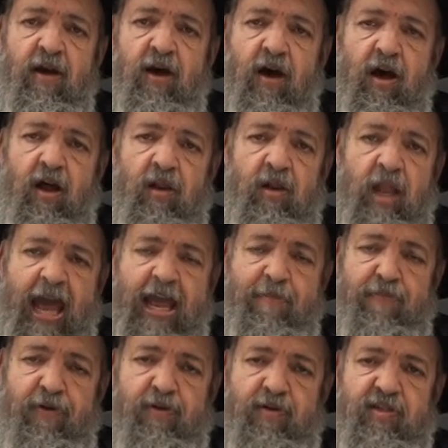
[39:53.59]
uh,
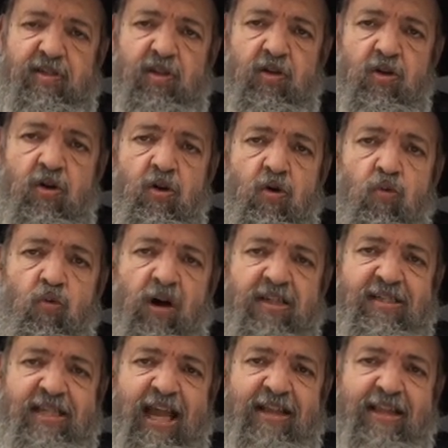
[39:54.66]
labors
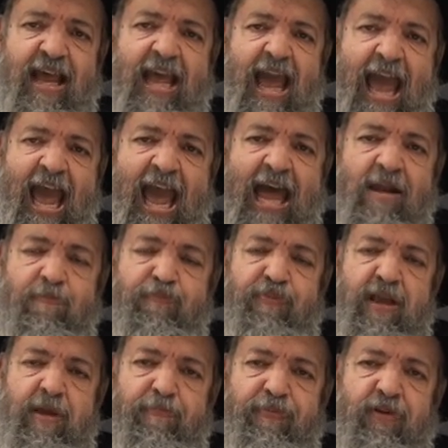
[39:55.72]
was that they had
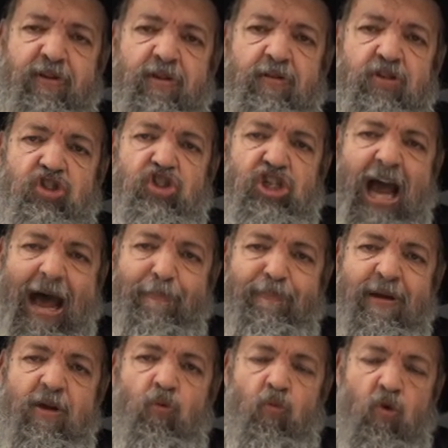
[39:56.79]
people
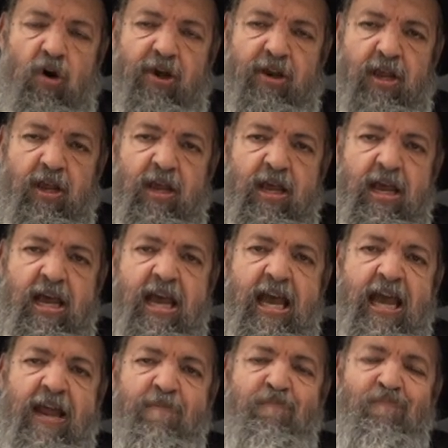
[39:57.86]
chopping wood
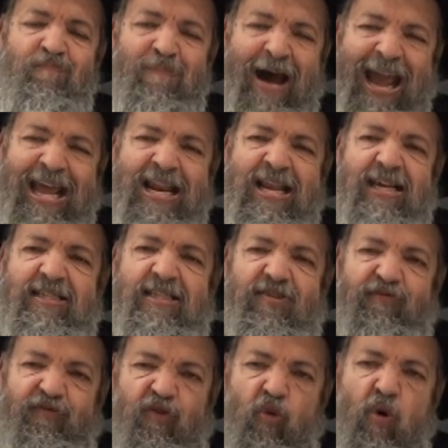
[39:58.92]
in minus
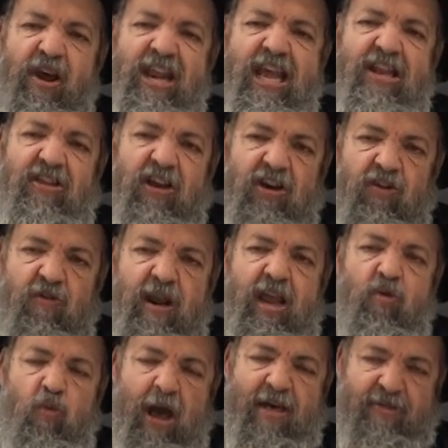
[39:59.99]
40
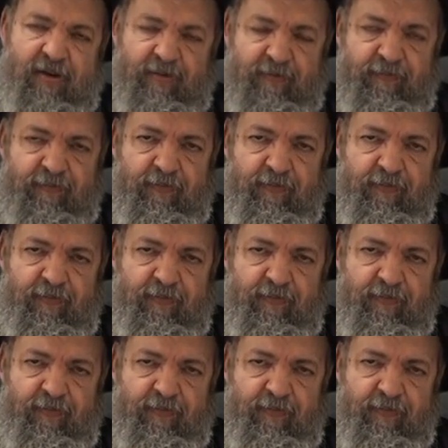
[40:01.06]
degree weather.